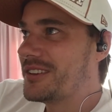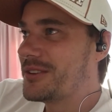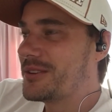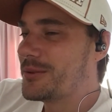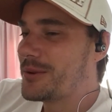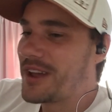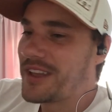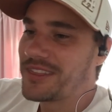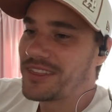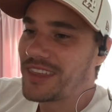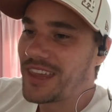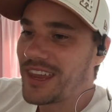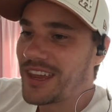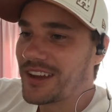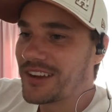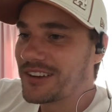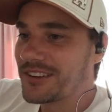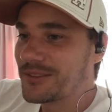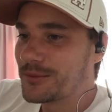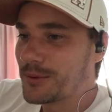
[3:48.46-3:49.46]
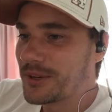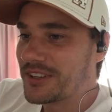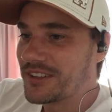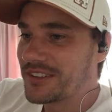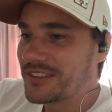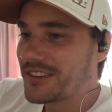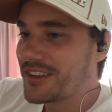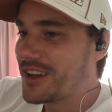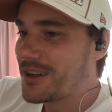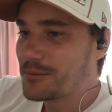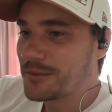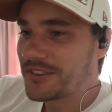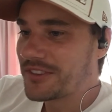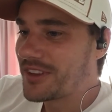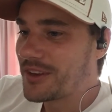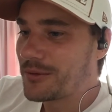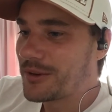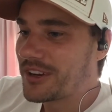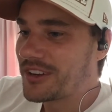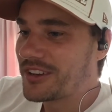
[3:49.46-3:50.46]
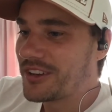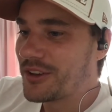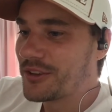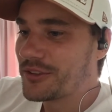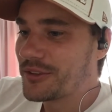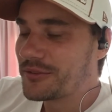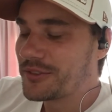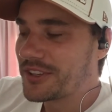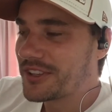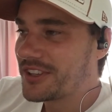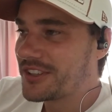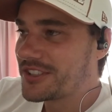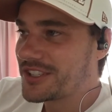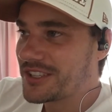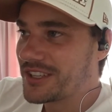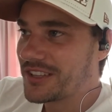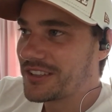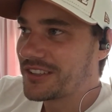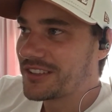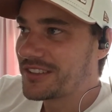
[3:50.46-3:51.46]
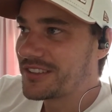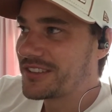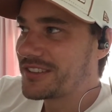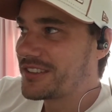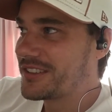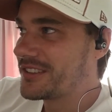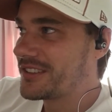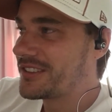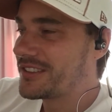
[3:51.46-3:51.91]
right there when it comes directly out of the kitchen, and it's